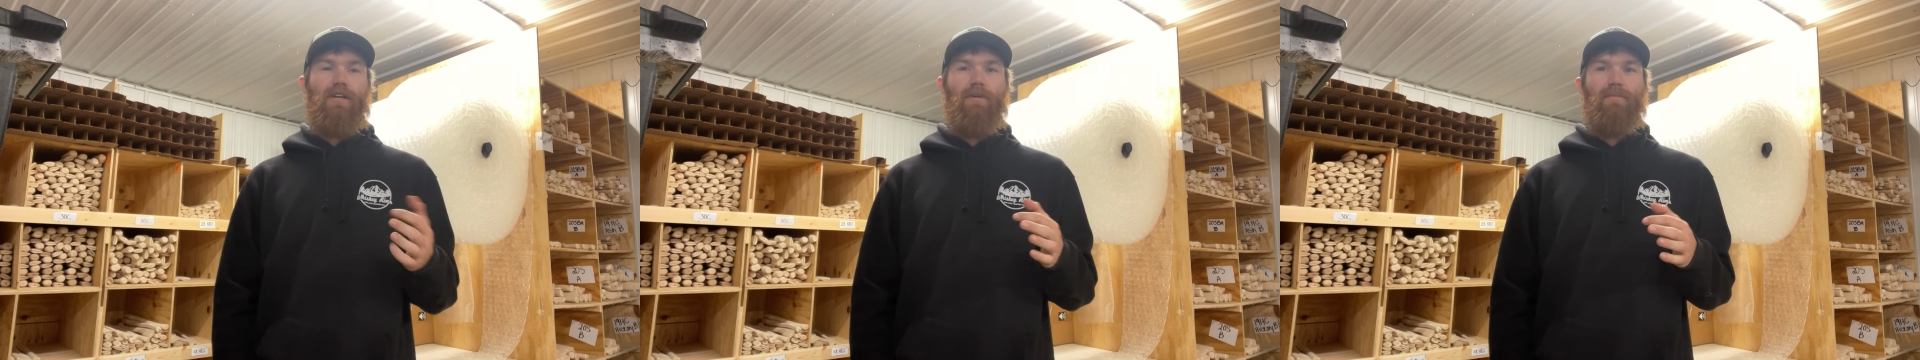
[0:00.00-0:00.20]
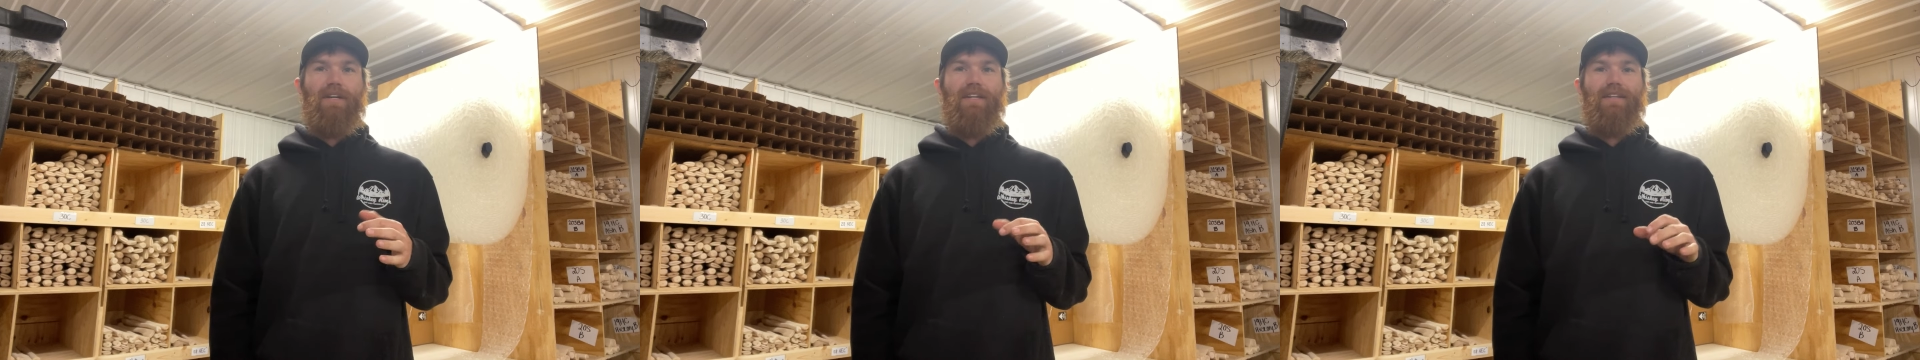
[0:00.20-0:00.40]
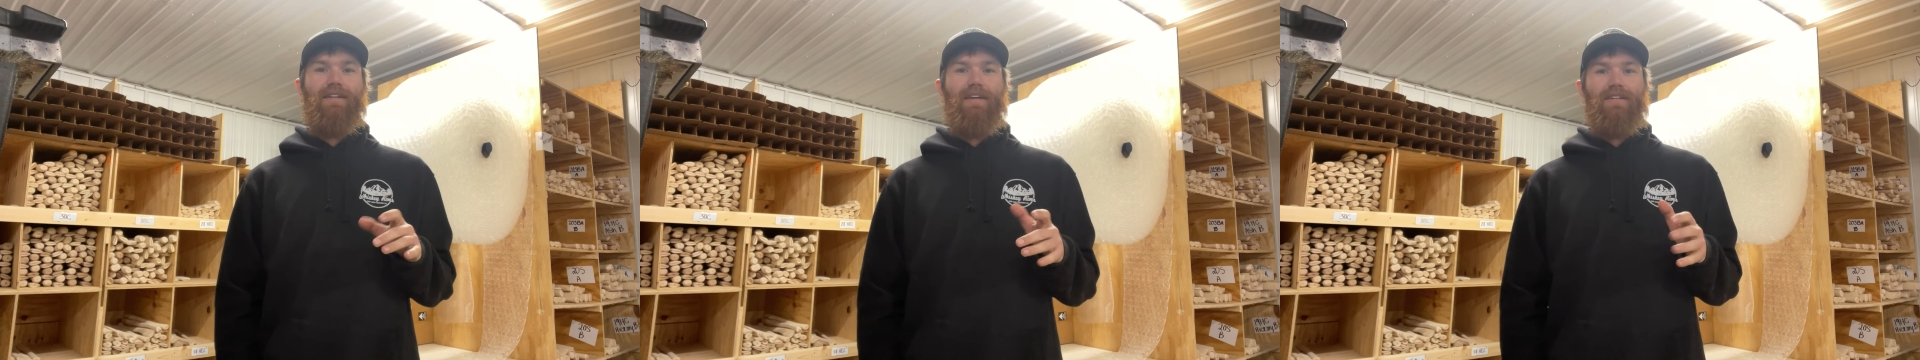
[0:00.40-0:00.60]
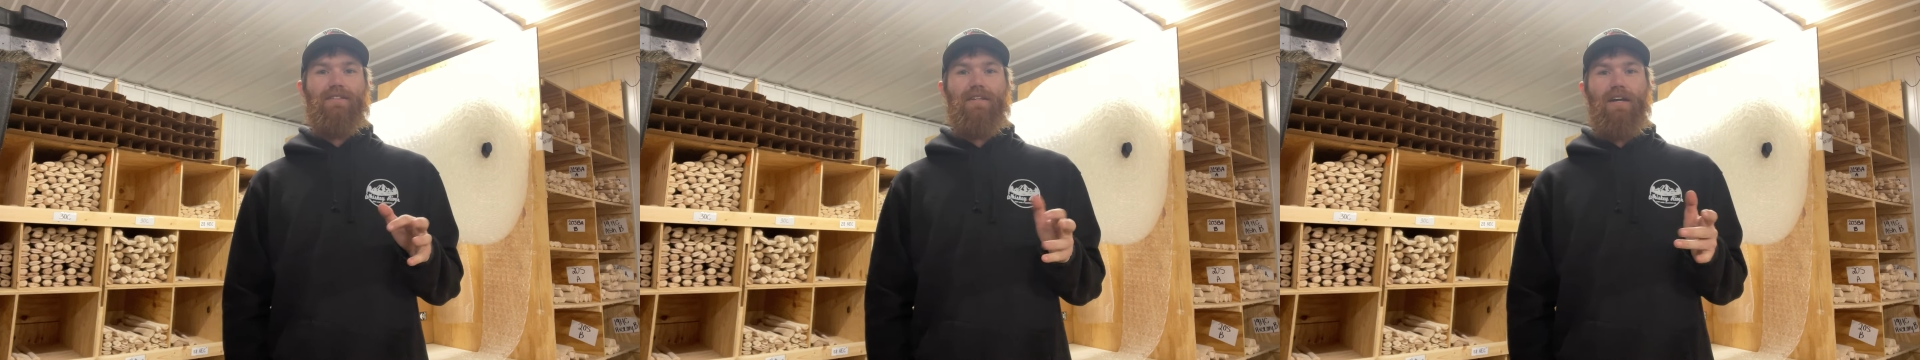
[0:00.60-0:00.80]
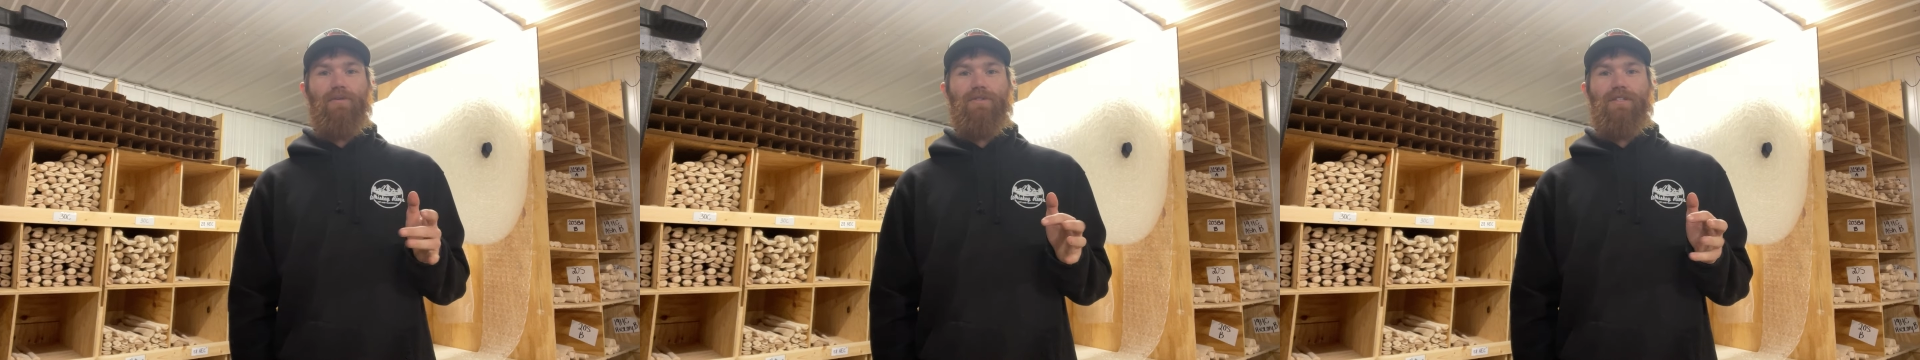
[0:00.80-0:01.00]
coming in the
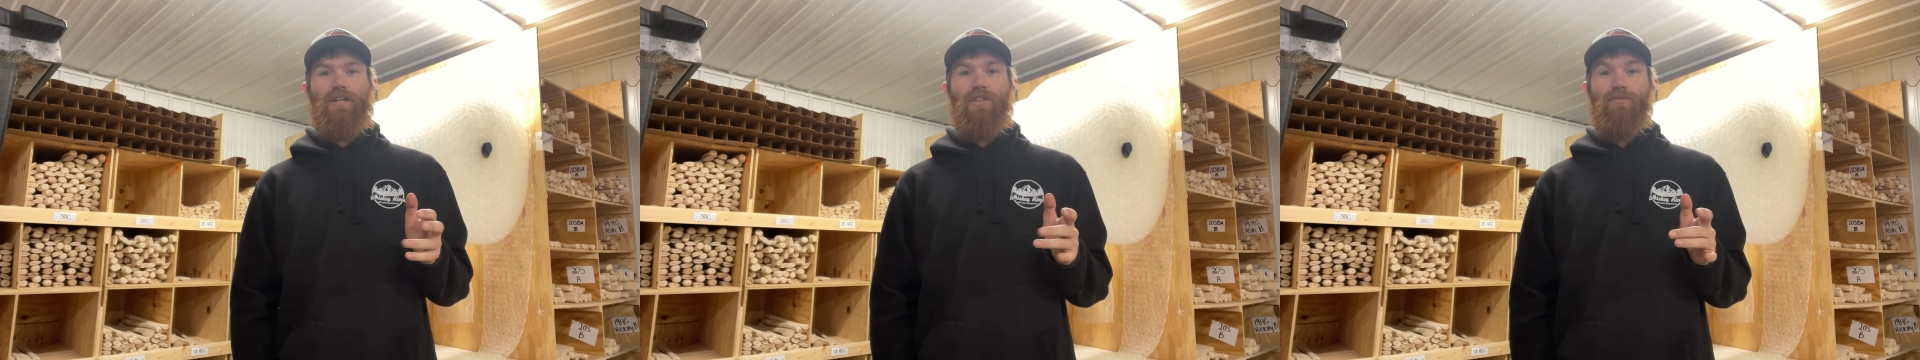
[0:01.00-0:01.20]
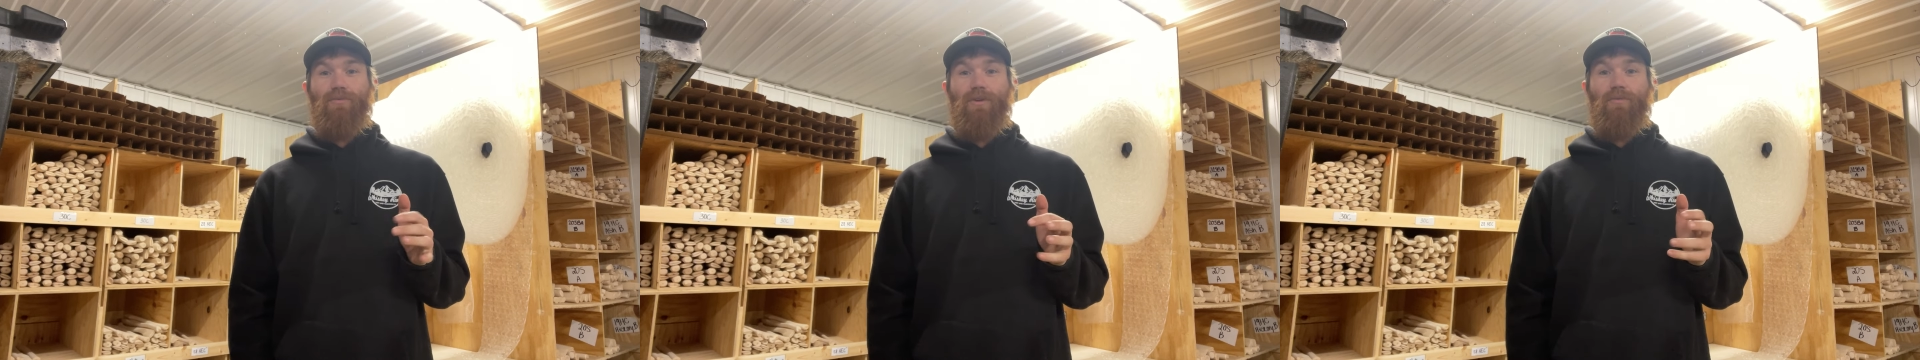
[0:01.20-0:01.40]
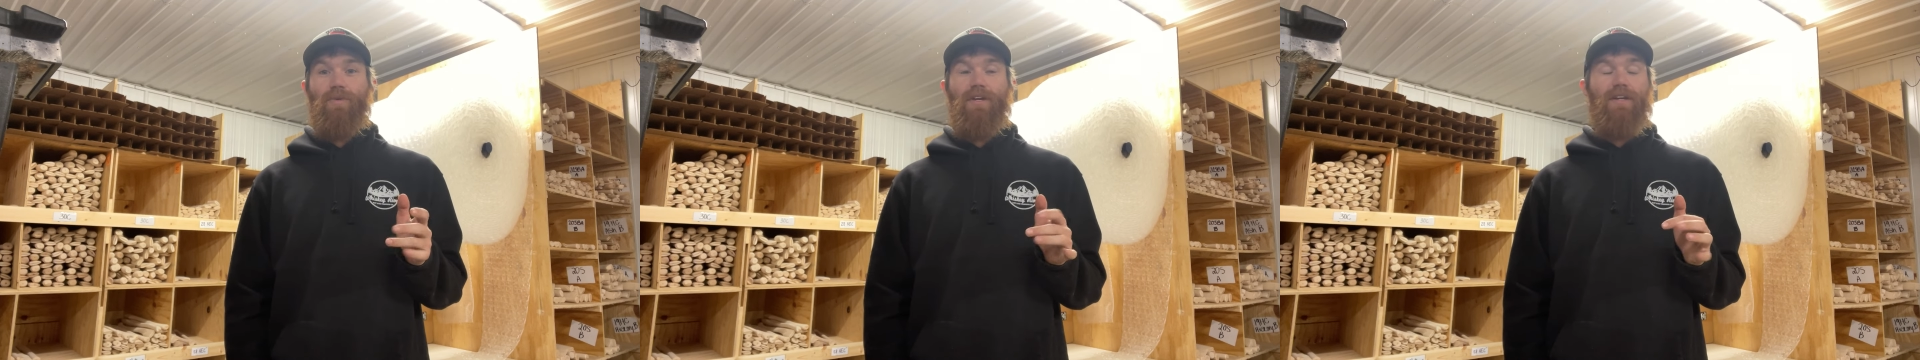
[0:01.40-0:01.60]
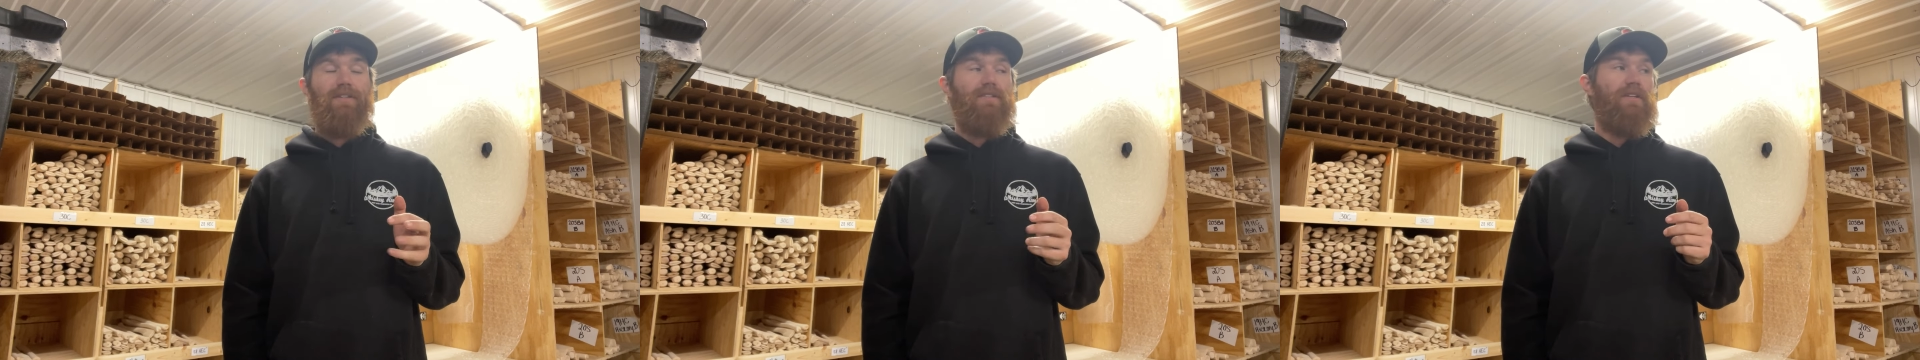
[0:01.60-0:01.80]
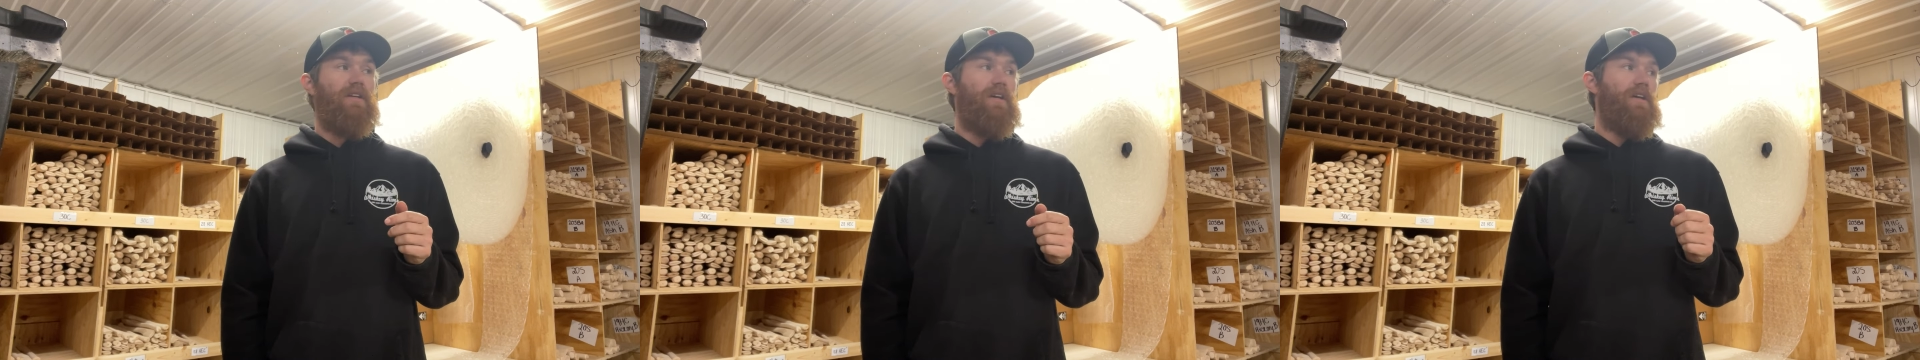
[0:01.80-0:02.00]
next, I would say, 3
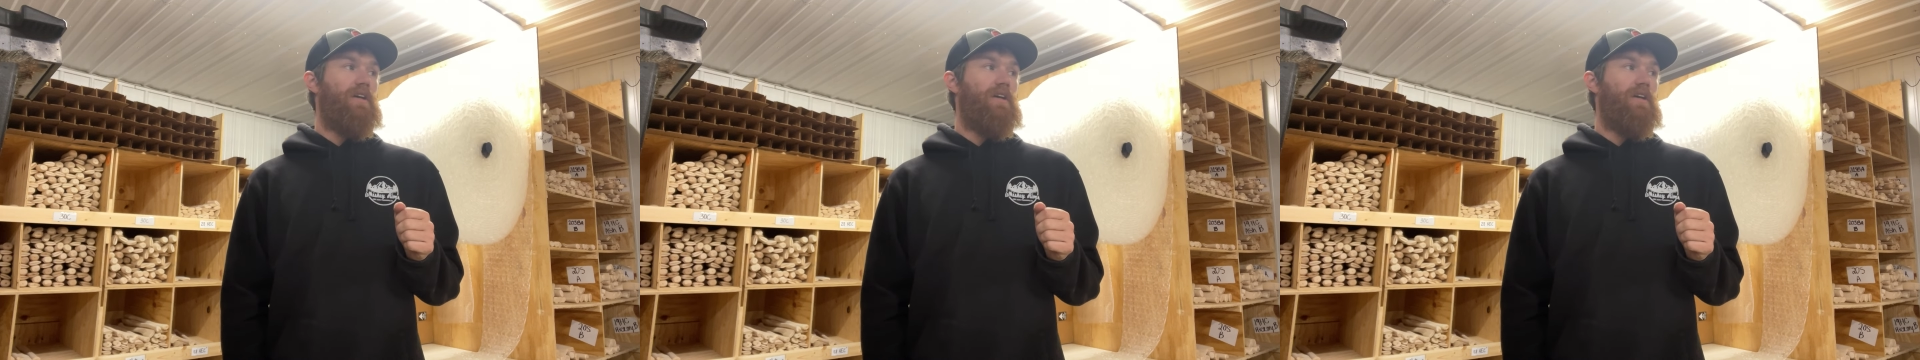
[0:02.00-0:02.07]
weeks.